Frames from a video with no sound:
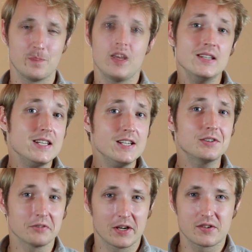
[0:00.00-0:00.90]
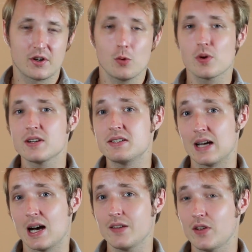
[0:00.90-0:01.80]
And each lecture we're gonna
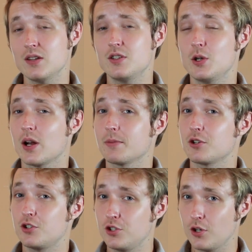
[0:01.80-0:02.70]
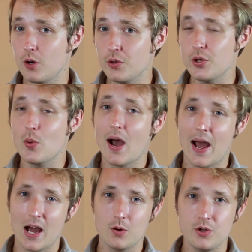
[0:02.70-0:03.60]
dive into and I'm gonna show you
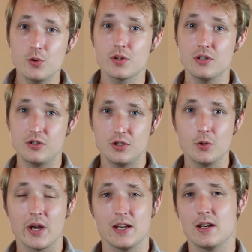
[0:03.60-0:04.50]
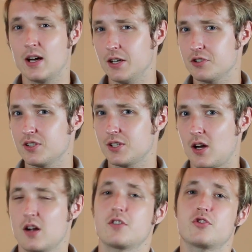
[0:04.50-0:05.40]
how you can do it, not just
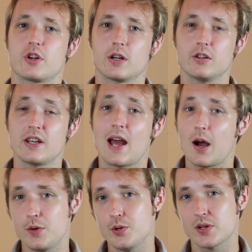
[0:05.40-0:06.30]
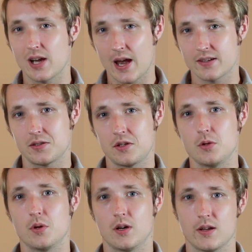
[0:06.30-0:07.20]
talk generally, how you can
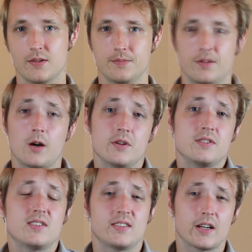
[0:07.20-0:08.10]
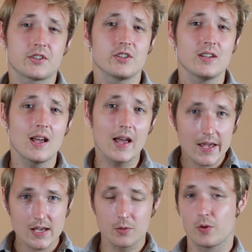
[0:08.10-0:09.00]
execute on it. Now in section
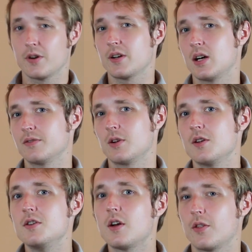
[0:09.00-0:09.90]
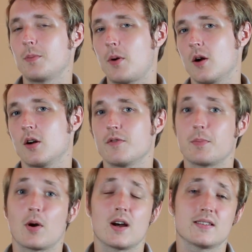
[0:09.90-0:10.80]
eight, we're gonna cover another part of the
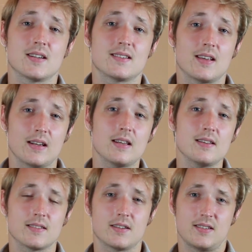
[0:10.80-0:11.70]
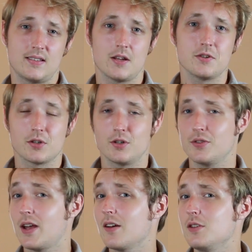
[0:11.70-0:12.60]
process that is essential.
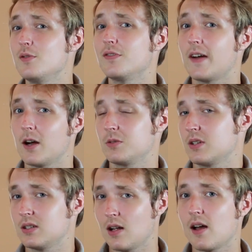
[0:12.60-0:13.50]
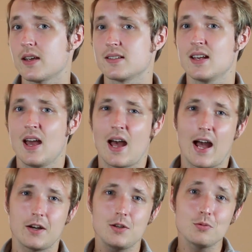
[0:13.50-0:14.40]
Now that you've found clients,
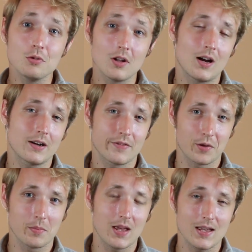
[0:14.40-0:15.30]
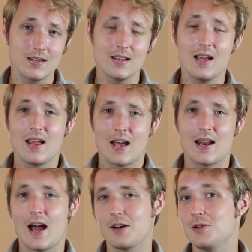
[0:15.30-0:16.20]
how do you lock them in and
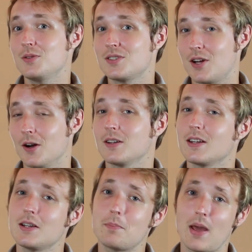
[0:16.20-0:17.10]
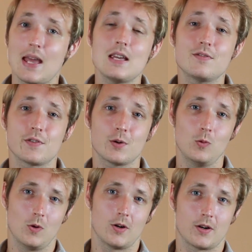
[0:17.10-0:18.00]
how do you start getting paid for your
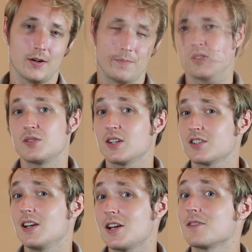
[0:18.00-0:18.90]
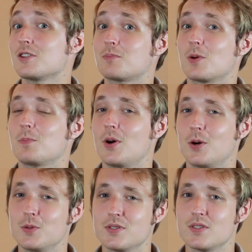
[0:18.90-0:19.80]
work? So section eight covers
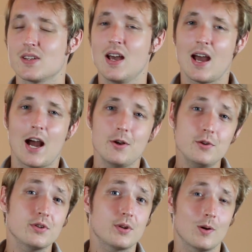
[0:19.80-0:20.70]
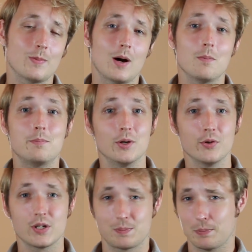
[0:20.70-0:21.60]
proposals, how you should go about
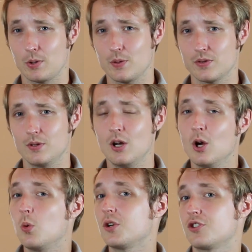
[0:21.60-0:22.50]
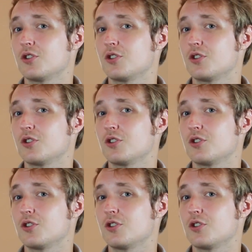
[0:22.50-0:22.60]
building a proposal, what